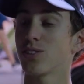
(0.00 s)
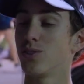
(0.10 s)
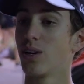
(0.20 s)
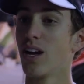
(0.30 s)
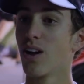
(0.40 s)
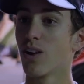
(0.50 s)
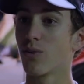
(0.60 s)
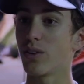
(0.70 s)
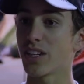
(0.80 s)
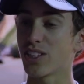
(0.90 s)
to
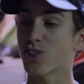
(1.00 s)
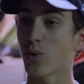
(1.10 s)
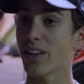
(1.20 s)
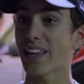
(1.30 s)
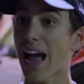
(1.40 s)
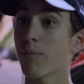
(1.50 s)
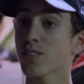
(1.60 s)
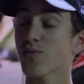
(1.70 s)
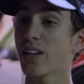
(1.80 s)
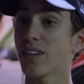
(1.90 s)
really enjoy the
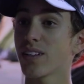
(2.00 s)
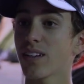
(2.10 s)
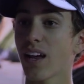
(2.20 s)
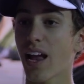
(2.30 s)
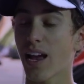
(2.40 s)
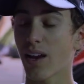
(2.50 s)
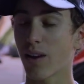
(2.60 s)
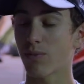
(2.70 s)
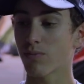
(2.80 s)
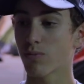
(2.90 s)
atmosphere
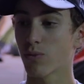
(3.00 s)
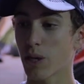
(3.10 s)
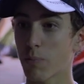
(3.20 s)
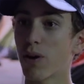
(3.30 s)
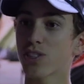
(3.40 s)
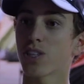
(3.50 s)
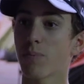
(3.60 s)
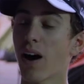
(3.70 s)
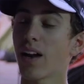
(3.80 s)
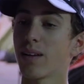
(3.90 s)
and really push it
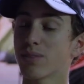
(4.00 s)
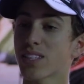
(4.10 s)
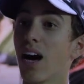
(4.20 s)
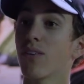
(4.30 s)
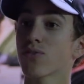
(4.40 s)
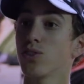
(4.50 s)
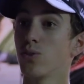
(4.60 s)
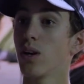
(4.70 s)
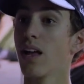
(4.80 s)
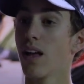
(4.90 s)
upon himself
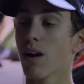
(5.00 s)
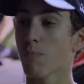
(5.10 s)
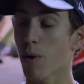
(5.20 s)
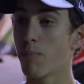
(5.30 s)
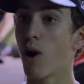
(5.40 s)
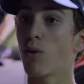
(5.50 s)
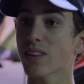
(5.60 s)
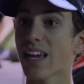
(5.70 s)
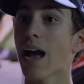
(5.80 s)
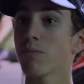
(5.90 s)
to promote
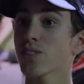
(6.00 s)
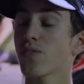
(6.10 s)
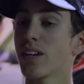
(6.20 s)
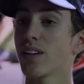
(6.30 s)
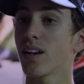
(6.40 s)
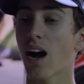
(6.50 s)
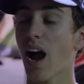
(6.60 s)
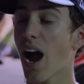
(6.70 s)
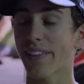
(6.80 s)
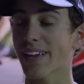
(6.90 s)
the atmosphere,
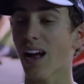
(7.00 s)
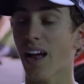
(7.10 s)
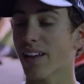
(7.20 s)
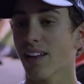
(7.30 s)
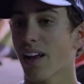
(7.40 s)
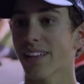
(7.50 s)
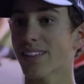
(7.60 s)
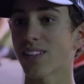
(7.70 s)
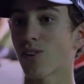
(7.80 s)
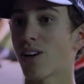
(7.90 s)
I think
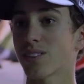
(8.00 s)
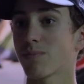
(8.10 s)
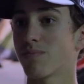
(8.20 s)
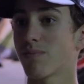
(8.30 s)
that's awesome.